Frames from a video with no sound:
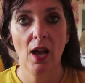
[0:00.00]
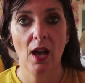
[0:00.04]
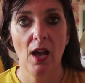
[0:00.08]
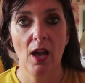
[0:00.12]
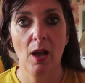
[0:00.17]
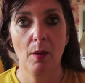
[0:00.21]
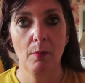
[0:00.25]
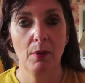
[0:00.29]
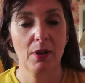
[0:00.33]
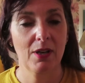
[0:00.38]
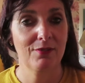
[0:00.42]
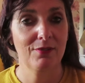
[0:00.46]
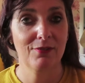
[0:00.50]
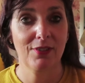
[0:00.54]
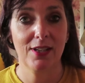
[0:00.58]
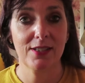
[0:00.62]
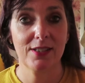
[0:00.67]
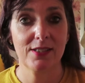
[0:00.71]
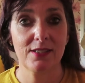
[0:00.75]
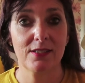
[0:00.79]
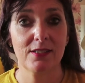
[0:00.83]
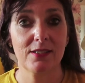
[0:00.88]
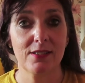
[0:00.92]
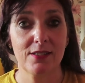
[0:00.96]
And in
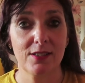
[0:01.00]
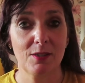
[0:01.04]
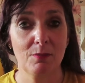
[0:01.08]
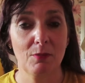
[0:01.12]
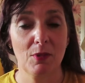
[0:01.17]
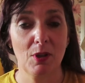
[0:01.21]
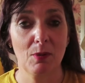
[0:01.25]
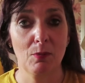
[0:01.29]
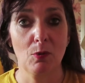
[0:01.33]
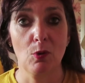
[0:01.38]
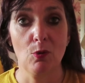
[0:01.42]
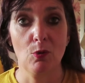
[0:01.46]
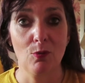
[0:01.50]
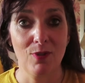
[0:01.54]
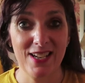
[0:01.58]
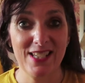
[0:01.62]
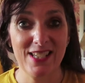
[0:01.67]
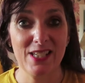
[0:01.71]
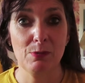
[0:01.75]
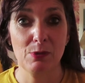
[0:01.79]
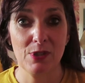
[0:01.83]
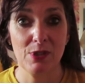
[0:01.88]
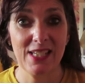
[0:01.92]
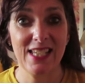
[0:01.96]
fact, some of them
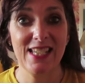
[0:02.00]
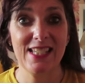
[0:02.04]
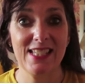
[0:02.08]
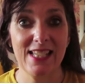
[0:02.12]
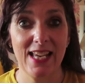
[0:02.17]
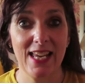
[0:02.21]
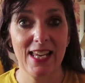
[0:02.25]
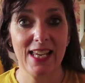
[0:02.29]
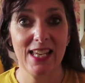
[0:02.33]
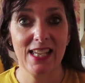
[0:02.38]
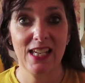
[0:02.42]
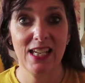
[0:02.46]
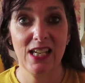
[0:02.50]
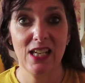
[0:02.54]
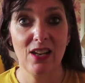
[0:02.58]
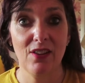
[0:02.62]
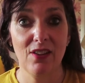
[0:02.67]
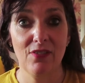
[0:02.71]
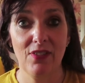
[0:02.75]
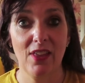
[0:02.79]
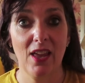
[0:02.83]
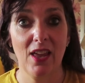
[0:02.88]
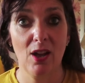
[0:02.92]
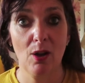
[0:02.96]
already would need taking in
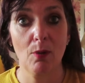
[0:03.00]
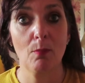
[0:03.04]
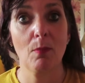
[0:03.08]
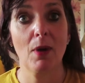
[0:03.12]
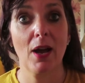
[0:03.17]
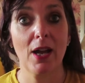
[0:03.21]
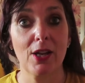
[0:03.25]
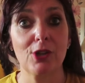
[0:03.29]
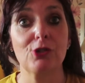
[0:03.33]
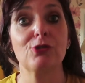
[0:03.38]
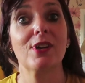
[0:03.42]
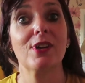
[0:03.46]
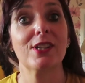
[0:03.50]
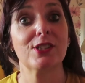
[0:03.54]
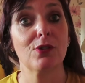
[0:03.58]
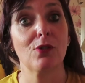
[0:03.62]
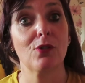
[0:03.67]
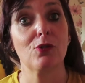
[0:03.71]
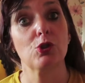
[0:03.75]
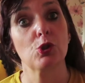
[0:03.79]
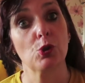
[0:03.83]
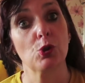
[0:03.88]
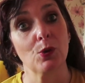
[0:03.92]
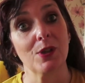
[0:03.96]
if they are my dress
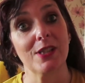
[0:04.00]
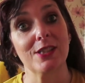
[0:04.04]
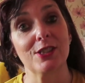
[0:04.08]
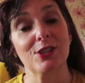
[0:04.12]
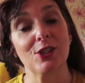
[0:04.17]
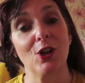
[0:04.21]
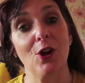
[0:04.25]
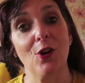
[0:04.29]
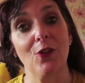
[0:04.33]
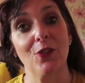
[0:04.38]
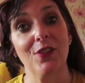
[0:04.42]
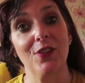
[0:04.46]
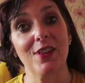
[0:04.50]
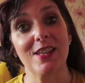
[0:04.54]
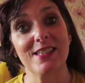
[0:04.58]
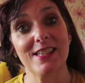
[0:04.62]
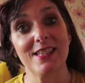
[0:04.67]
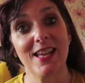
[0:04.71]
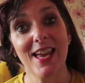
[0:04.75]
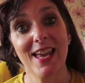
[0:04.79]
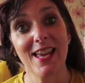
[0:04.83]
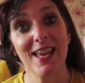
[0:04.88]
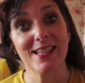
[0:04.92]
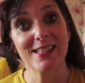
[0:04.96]
of choice on the
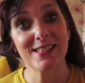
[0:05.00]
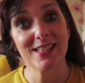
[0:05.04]
day.